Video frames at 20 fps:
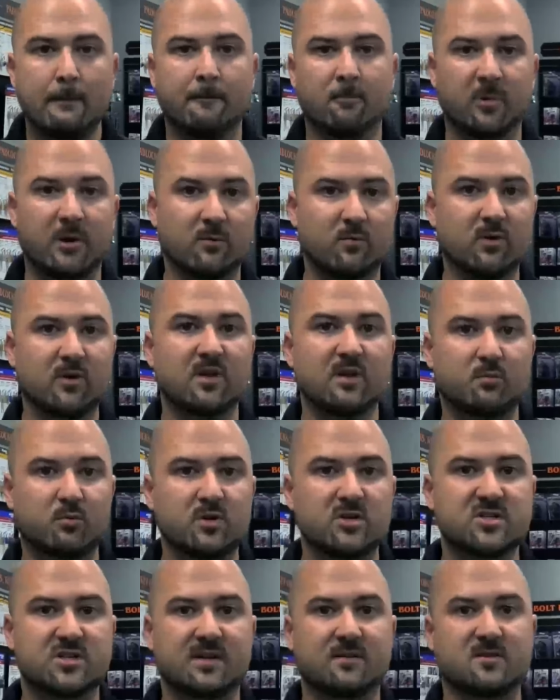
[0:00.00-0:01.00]
We really
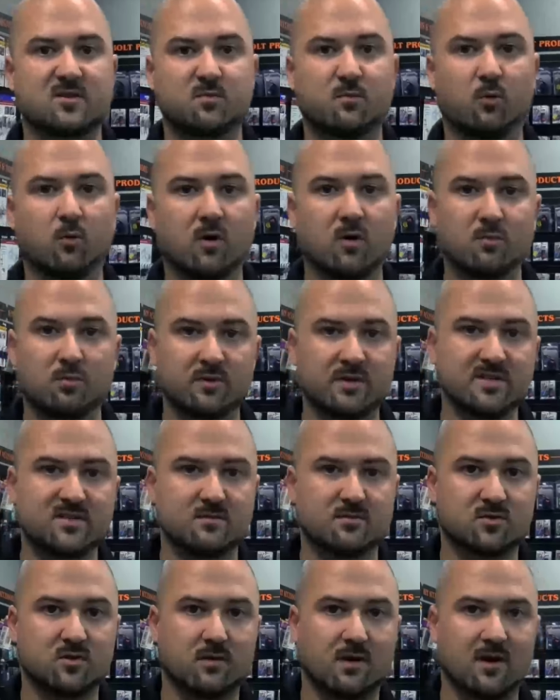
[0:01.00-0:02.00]
appreciate the support.
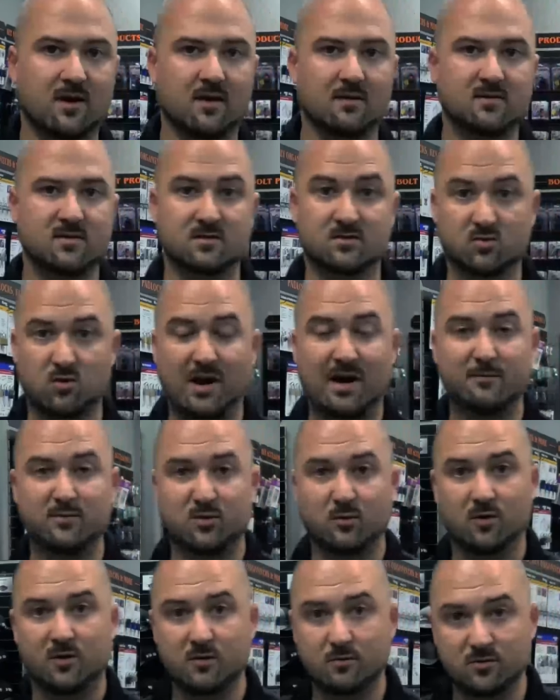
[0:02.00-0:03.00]
Please uh, subscribe
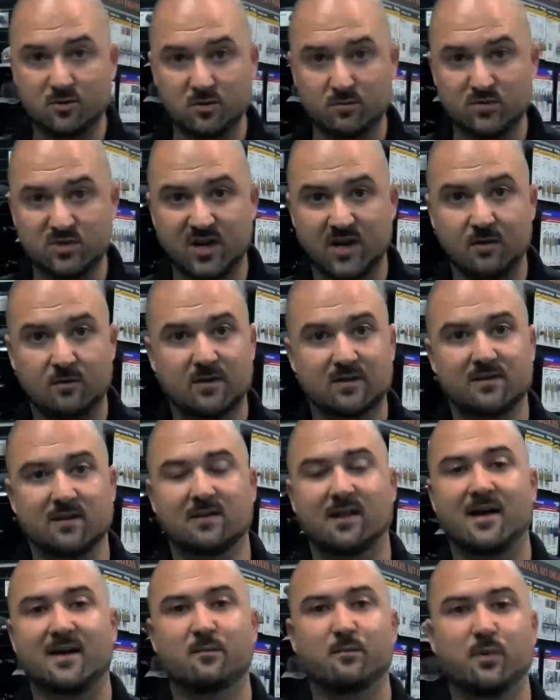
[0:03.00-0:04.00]
to our YouTube channel, hit the
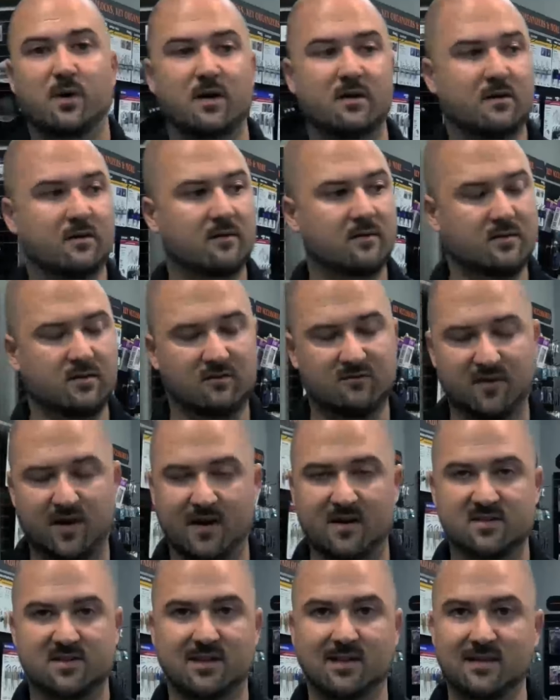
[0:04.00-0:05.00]
like button. You can
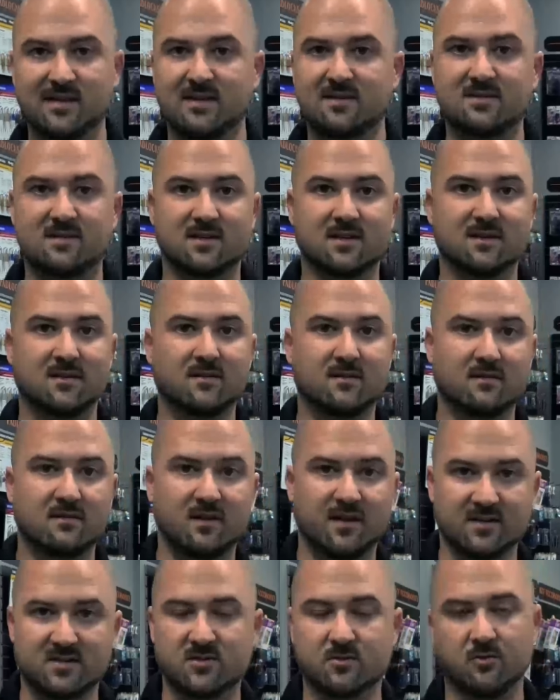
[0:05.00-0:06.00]
find us on LinkedIn,
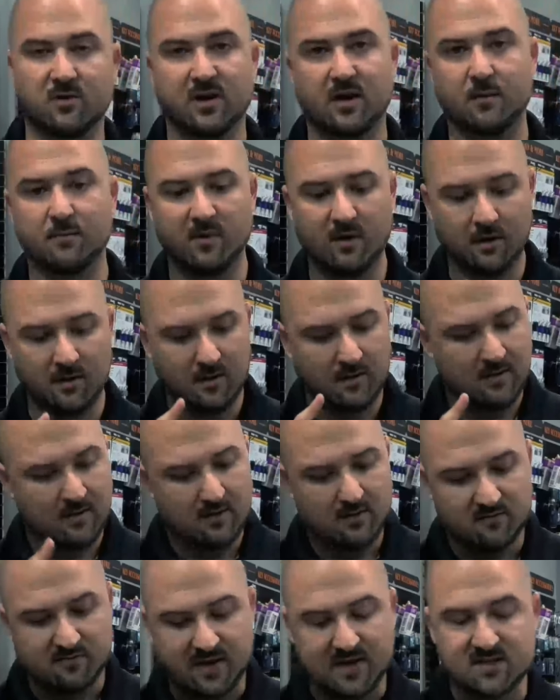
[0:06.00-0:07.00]
Instagram,
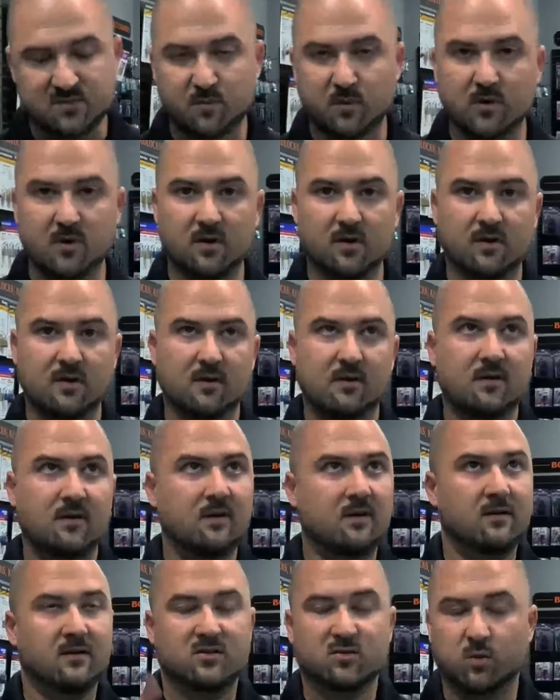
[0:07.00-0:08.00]
Facebook,
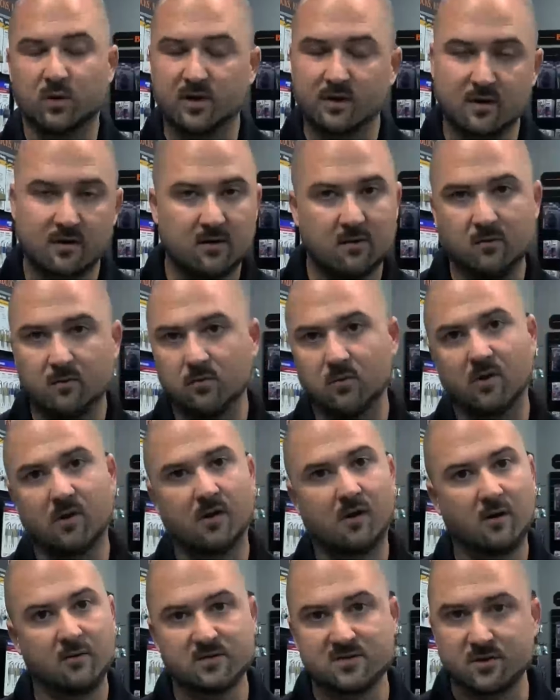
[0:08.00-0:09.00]
Twitter. We're on
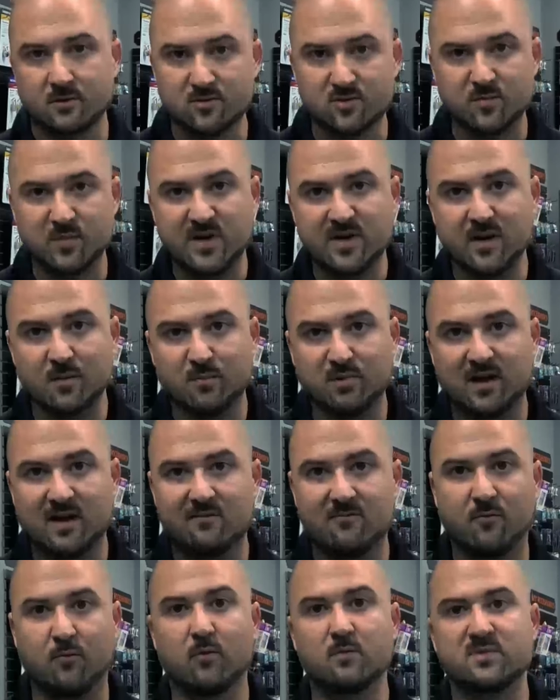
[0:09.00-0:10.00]
all the social media
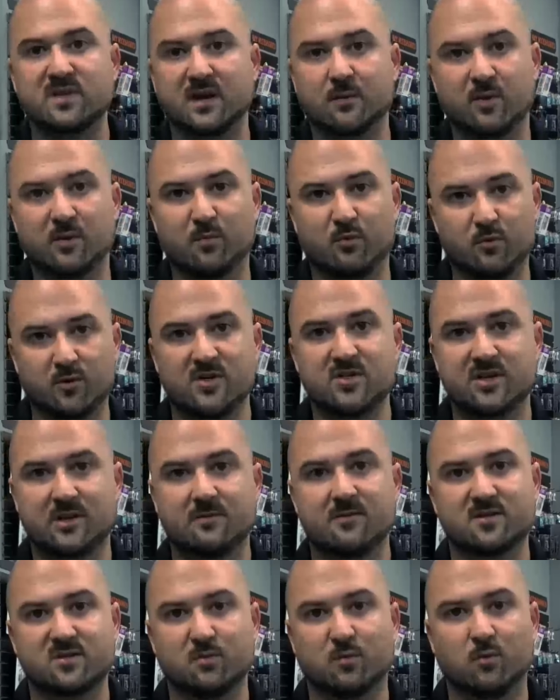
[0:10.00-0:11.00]
platforms, and we appreciate
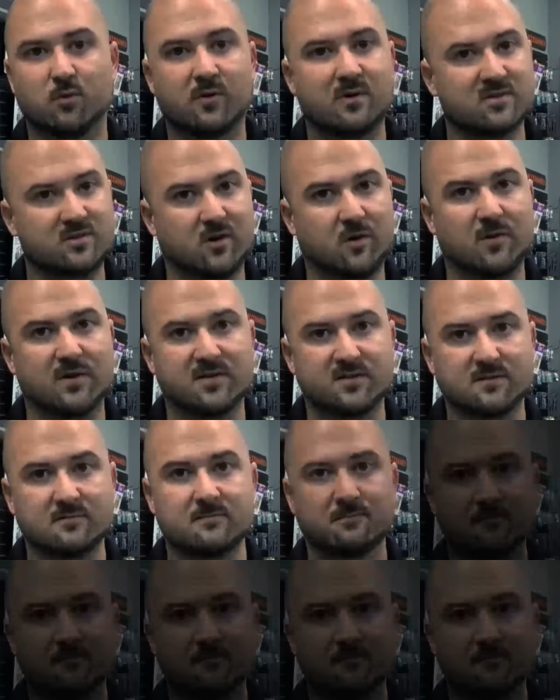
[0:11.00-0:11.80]
the support as always.